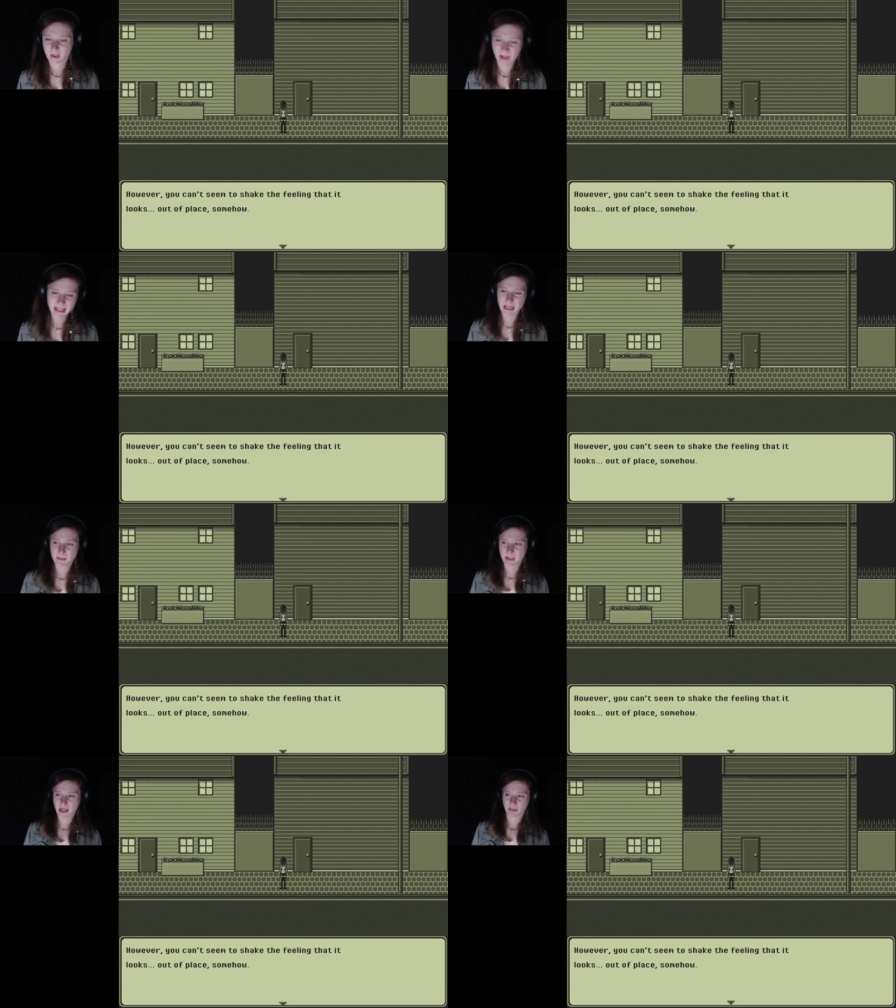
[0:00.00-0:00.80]
you can't
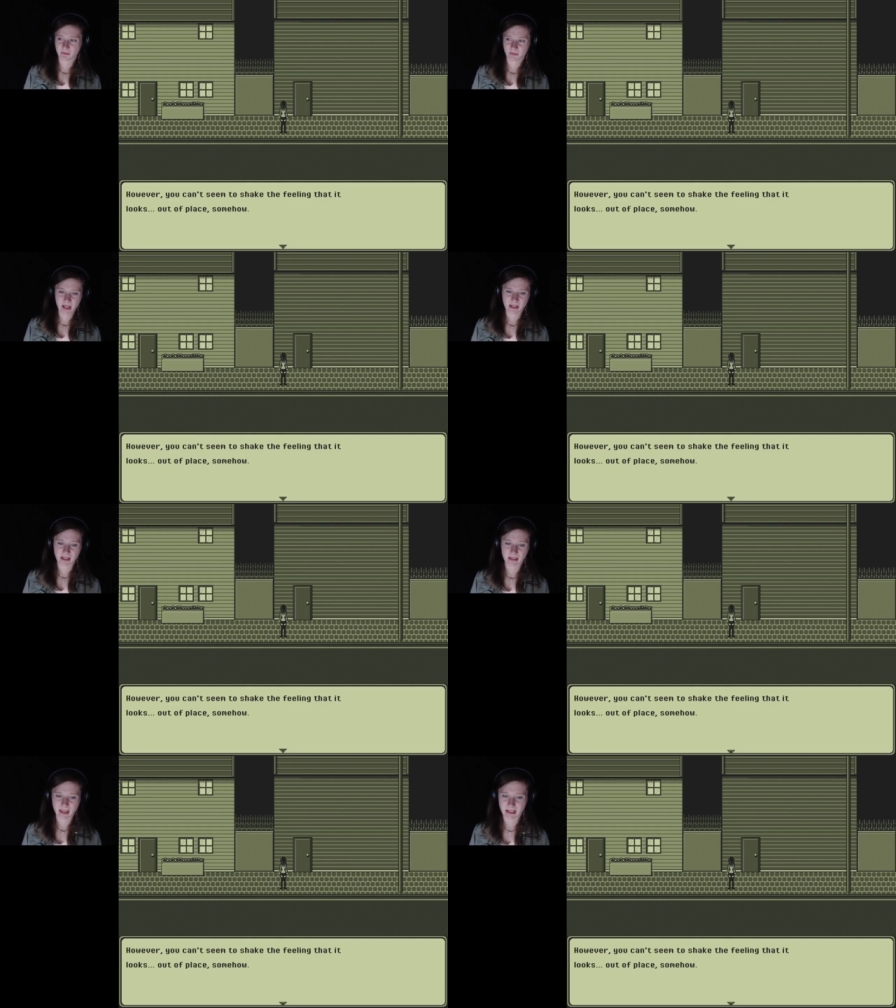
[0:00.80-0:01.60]
seem to shake the
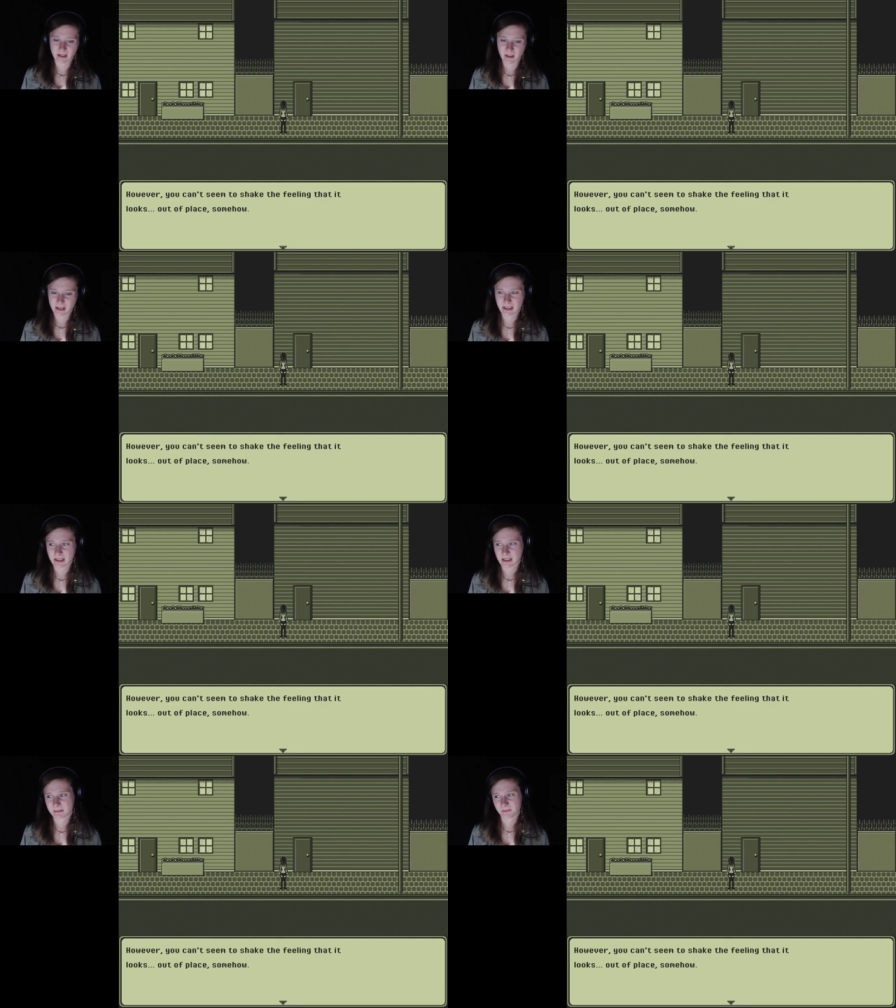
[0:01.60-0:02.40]
feeling that it
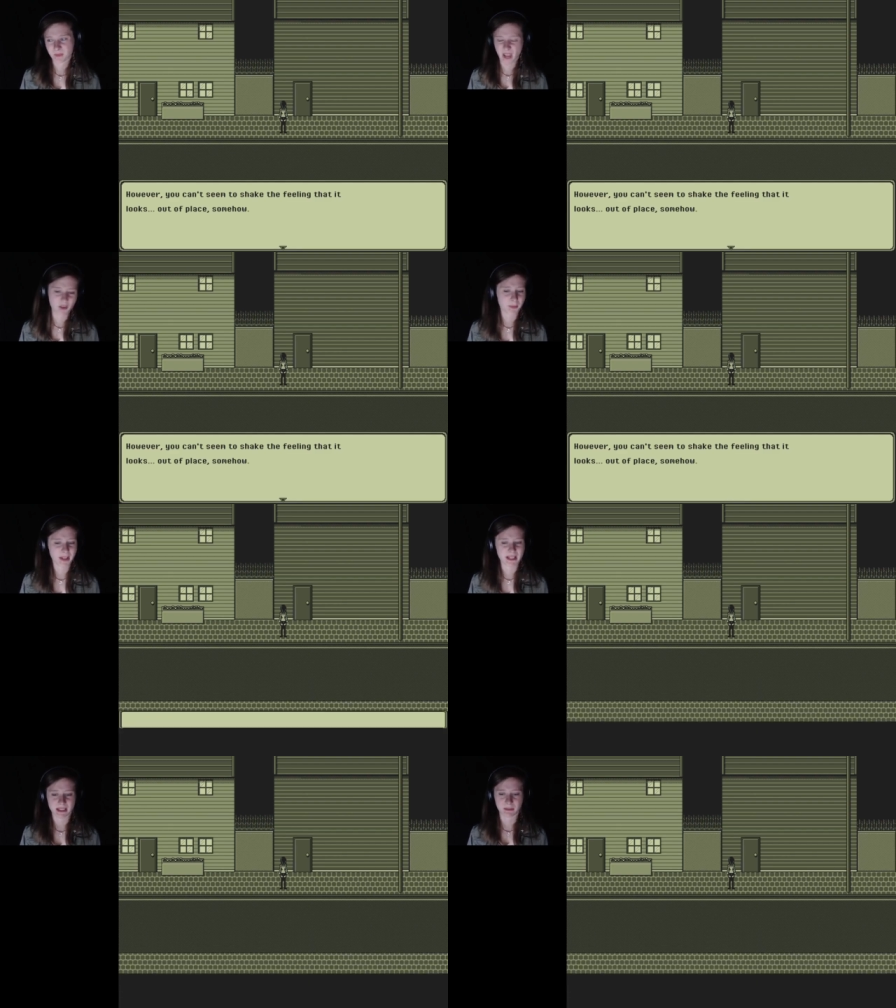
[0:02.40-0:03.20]
looks out of
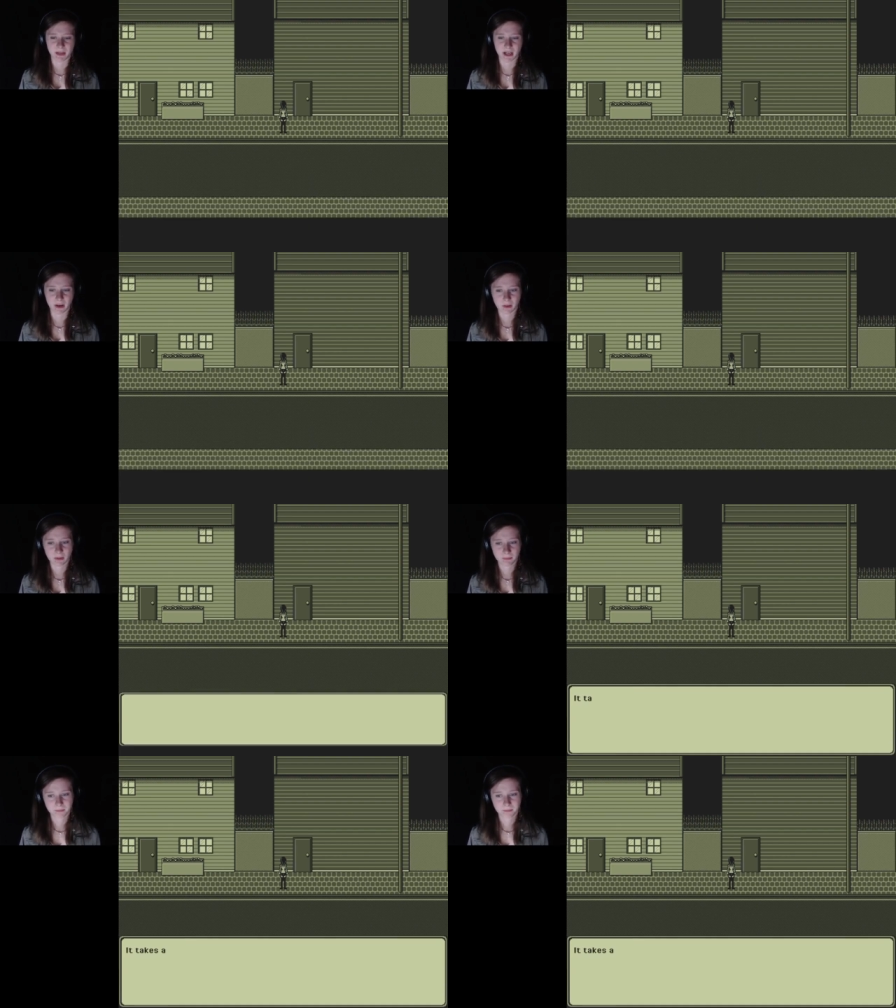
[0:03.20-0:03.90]
place somehow.